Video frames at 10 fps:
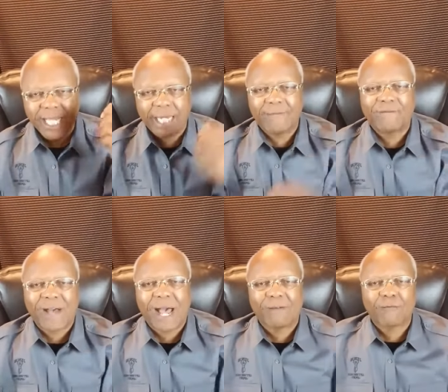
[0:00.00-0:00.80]
got him
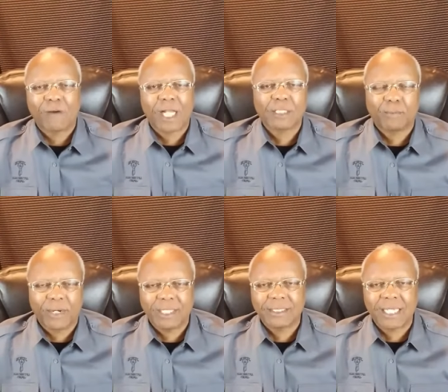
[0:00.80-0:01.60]
five rocks,
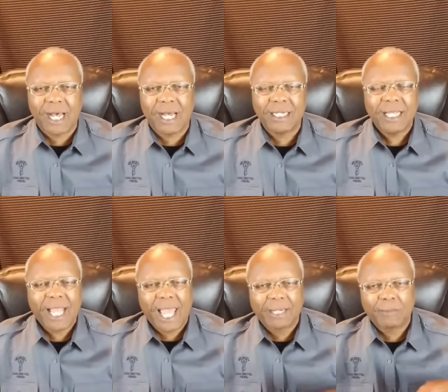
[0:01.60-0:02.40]
praise God,
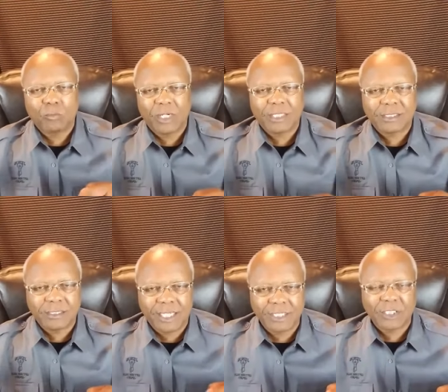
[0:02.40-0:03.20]
and with his
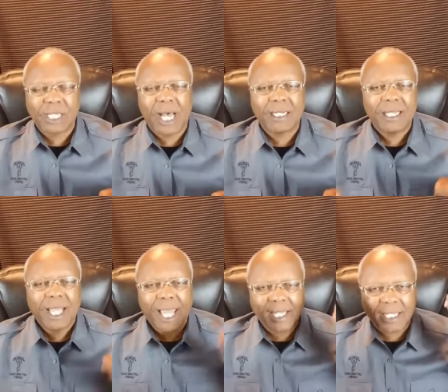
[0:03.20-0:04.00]
slingshot,
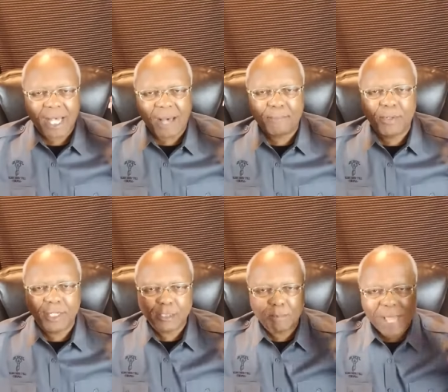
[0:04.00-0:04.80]
and God put
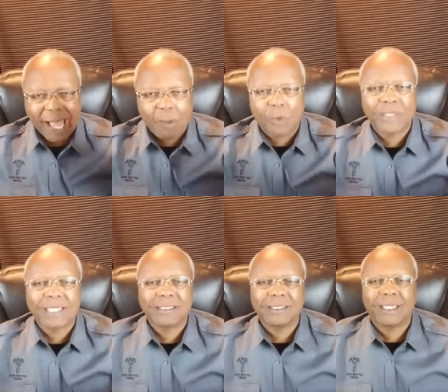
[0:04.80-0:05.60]
his power on
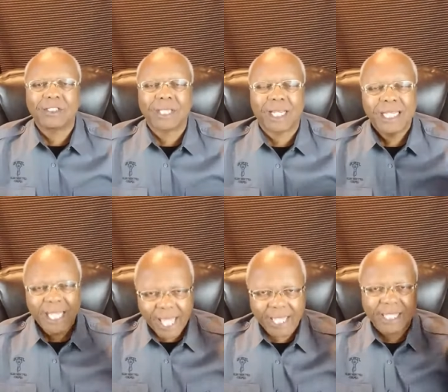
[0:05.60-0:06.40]
that slingshot
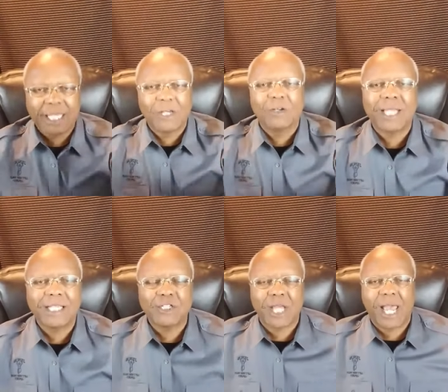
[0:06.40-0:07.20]
and killed
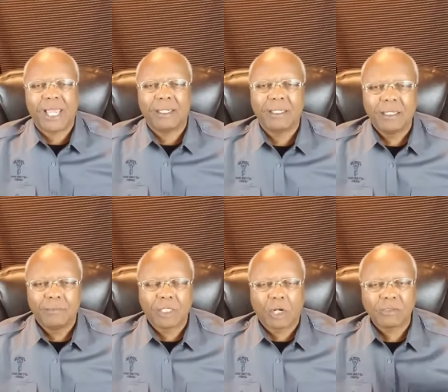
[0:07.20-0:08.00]
that giant
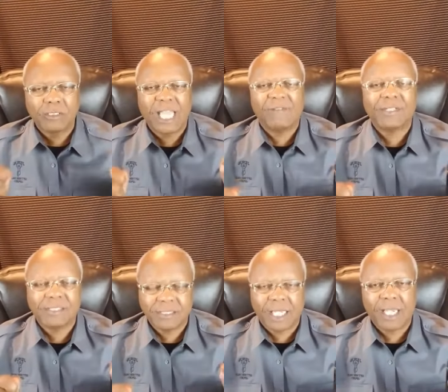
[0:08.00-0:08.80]
because David
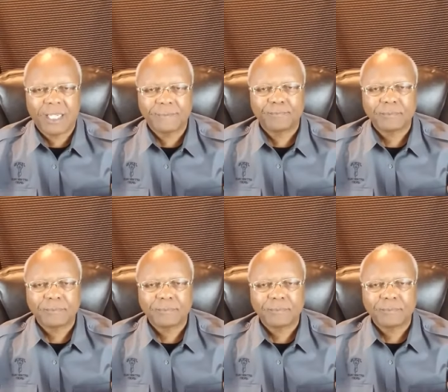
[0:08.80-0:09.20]
said,